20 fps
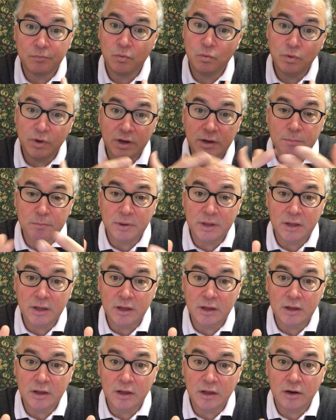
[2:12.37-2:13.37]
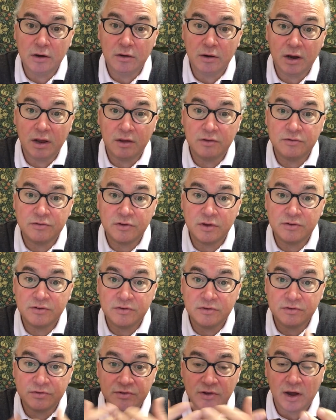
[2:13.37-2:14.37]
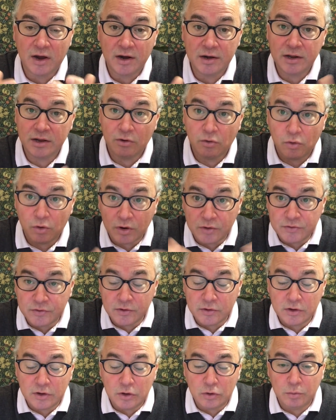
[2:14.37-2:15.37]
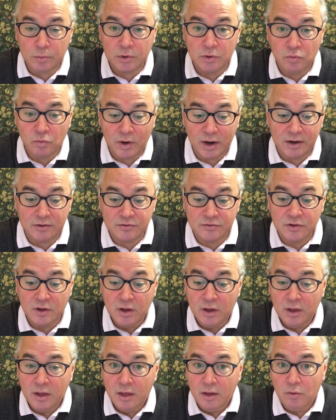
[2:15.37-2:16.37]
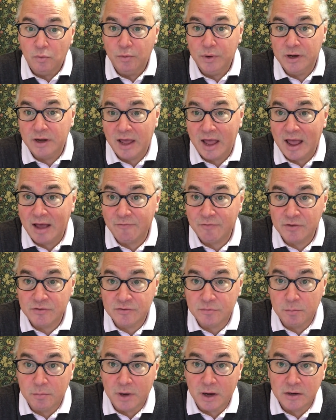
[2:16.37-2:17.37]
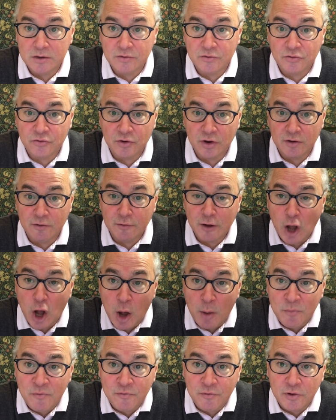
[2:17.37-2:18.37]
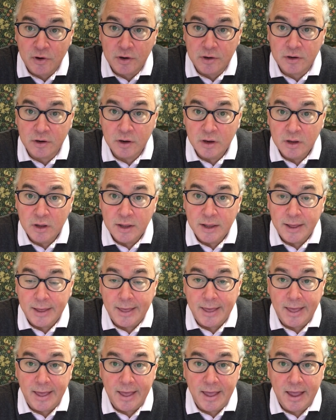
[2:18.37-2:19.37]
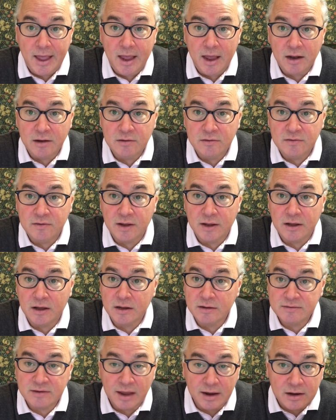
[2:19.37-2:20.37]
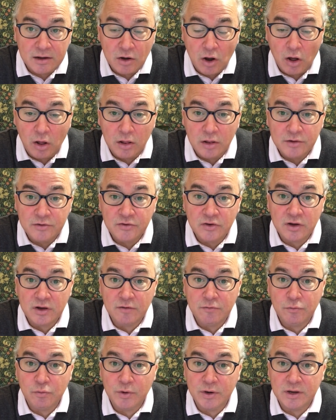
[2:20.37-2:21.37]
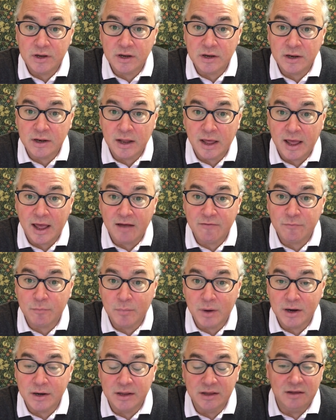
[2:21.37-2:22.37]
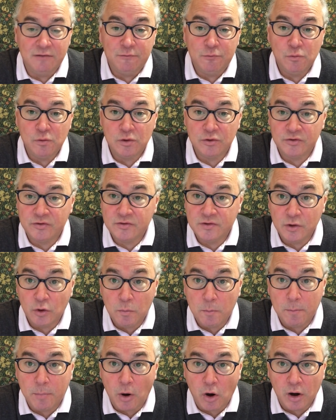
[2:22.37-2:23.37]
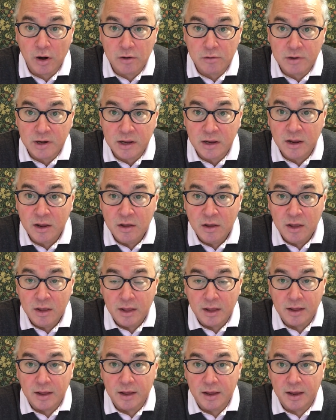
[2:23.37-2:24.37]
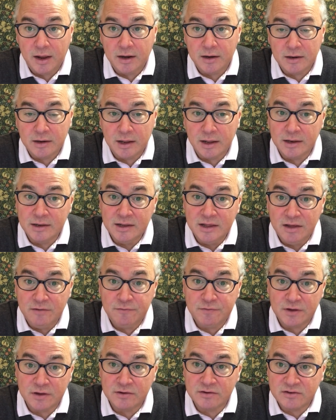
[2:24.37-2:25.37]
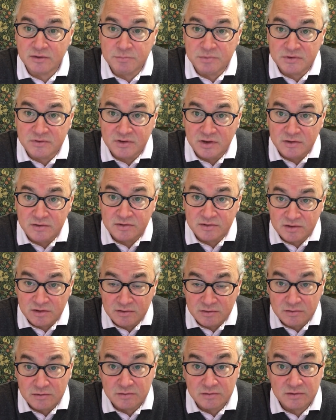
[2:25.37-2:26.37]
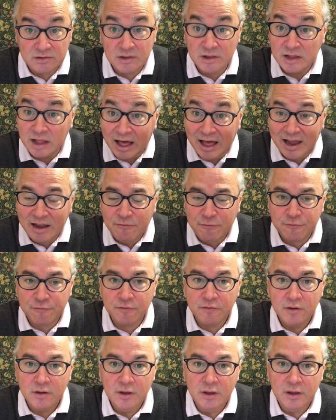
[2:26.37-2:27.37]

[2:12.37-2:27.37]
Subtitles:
we'd be here as a society or as a human race, we'd have as much comfort and technology if we didn't have money. If we were still bartering and lived a subsistent life,